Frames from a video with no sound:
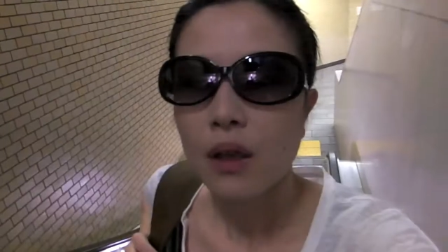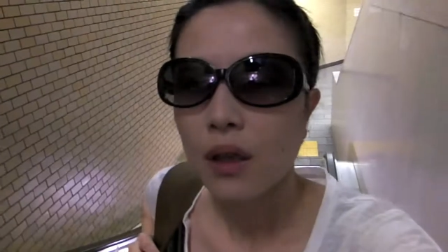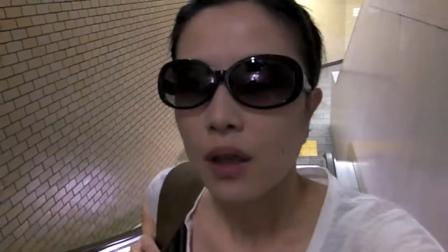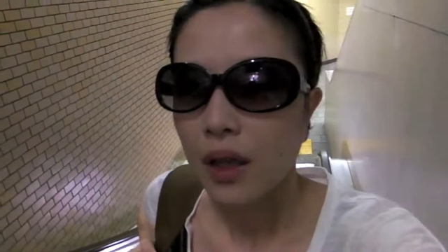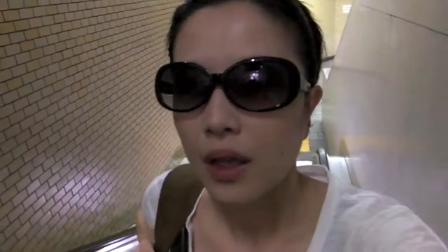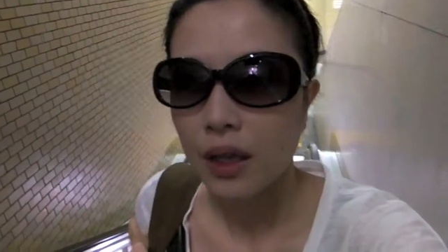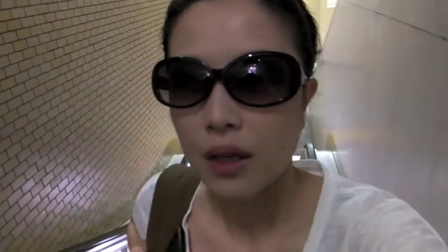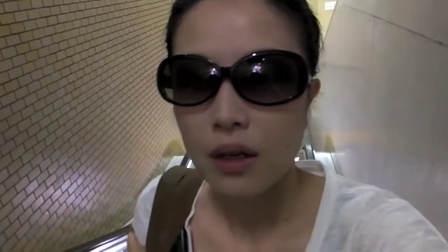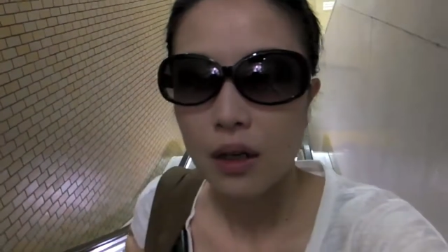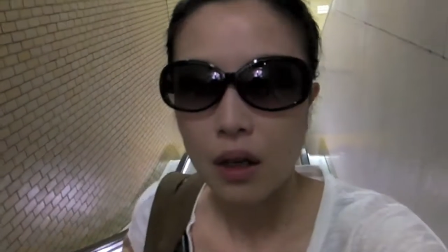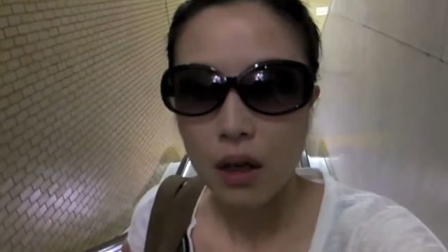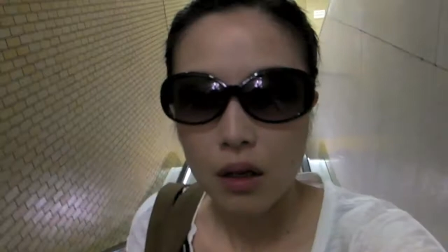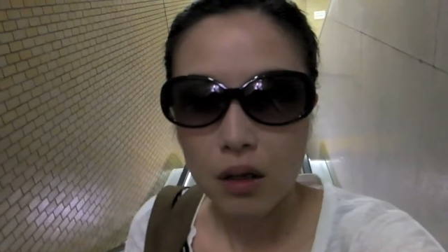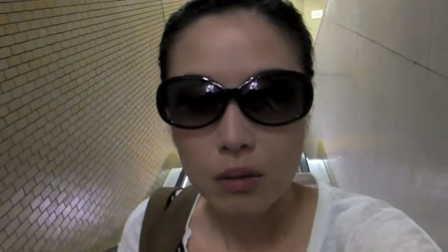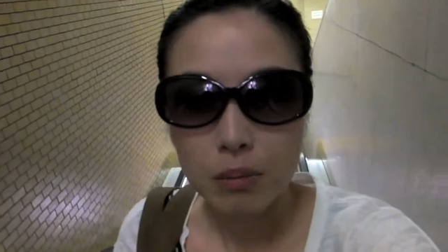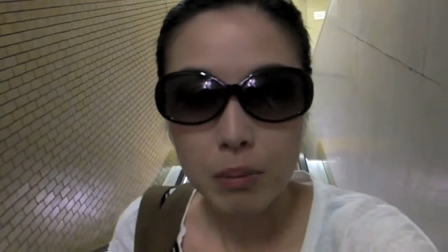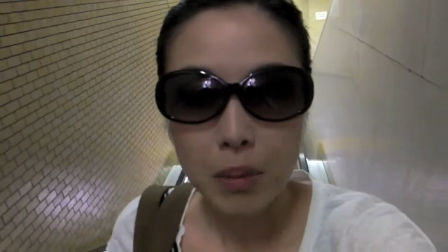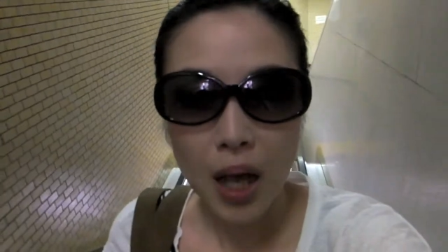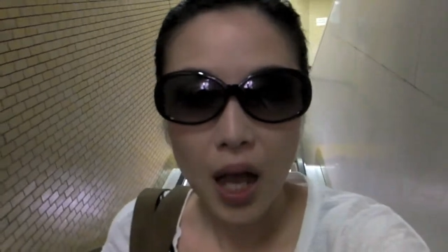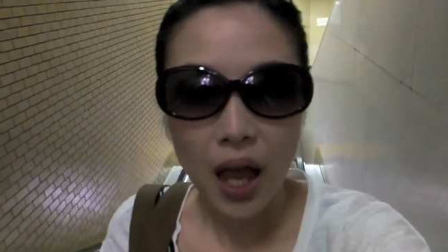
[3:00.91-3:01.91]
And
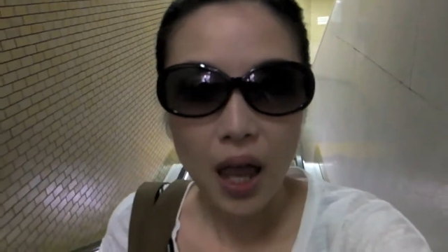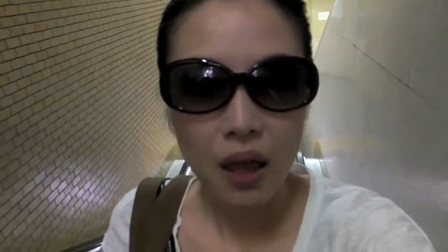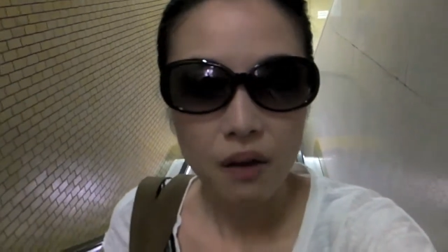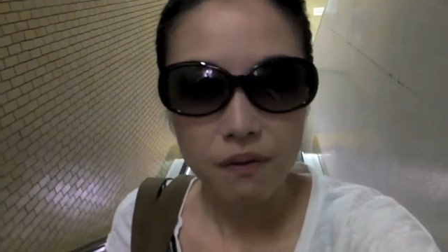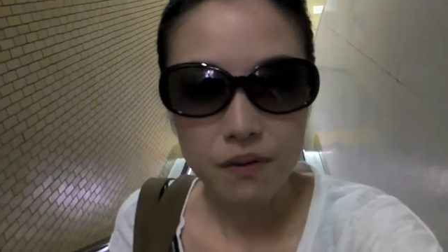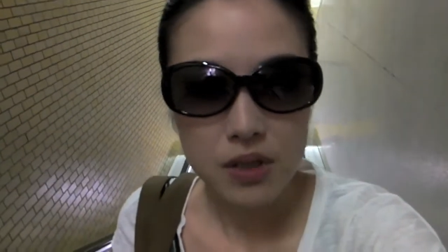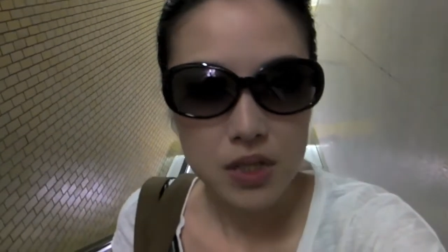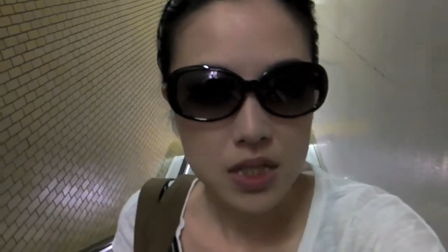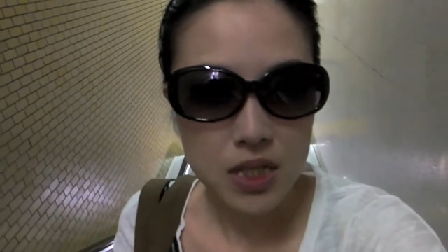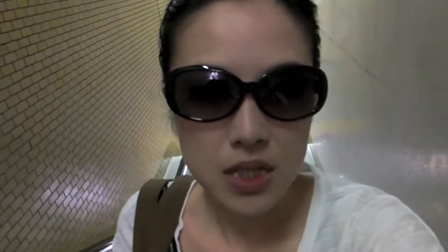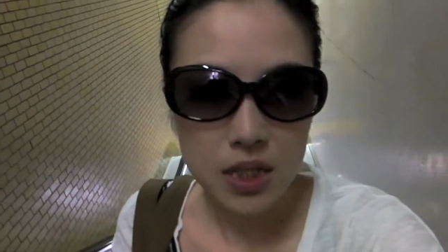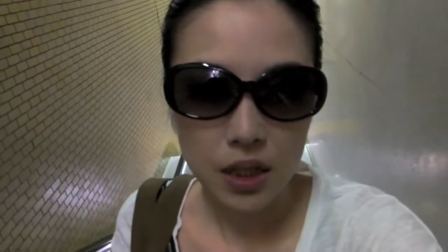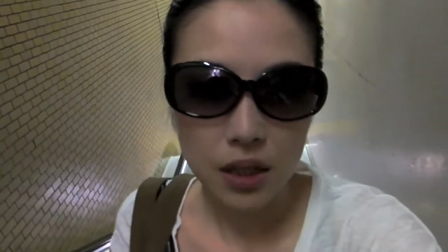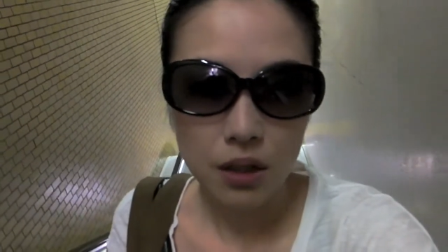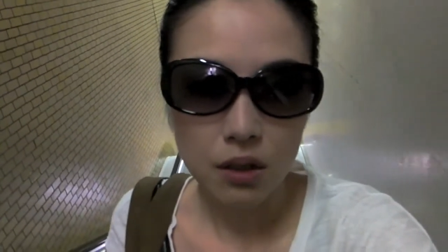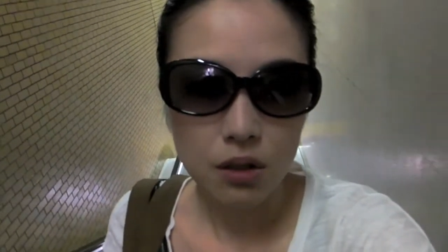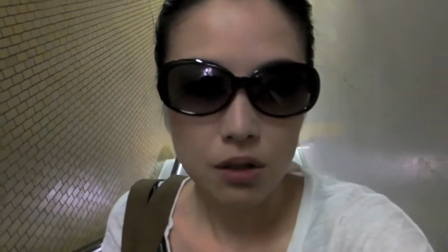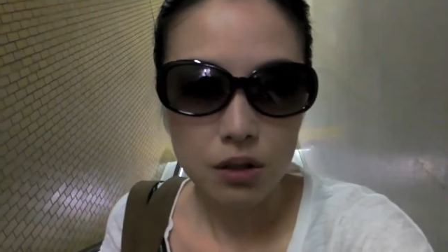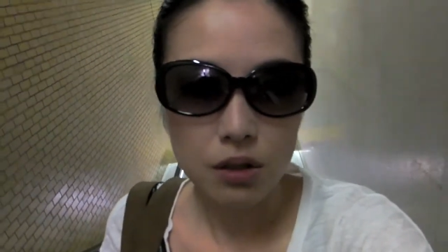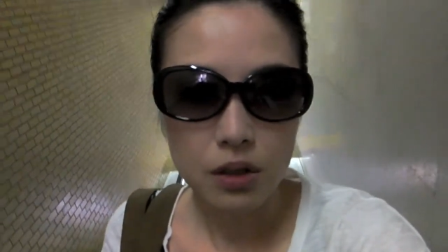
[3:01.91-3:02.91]
I haven't
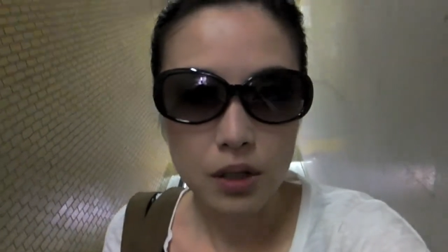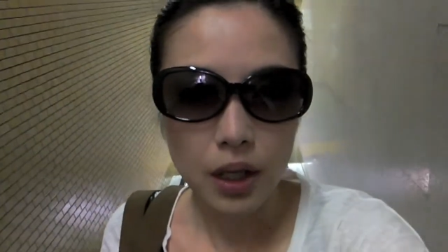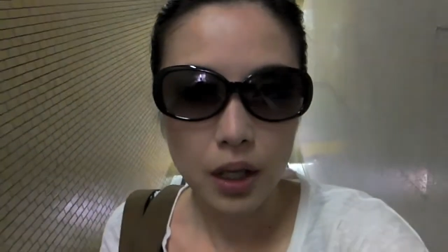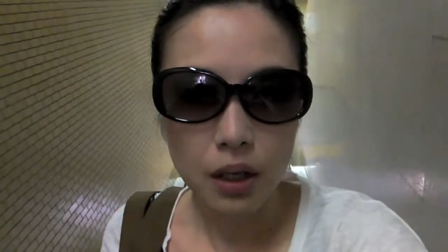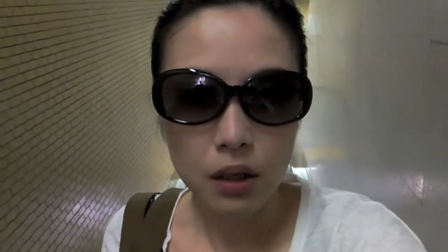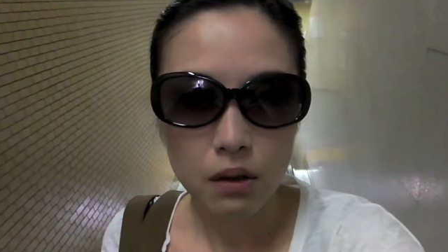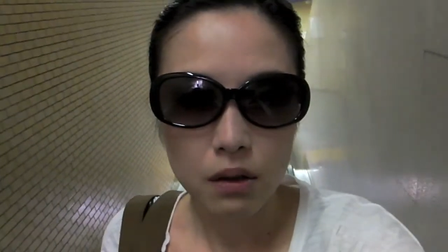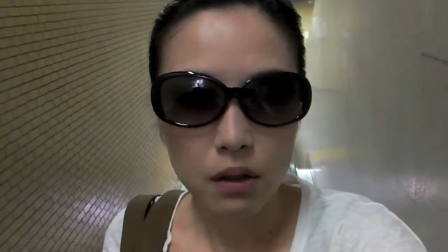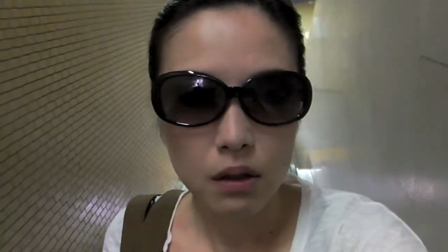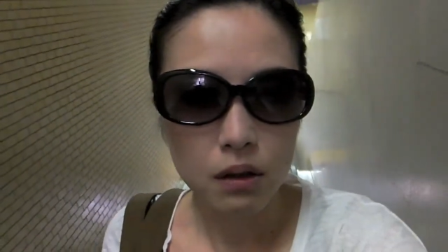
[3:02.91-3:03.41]
seen her like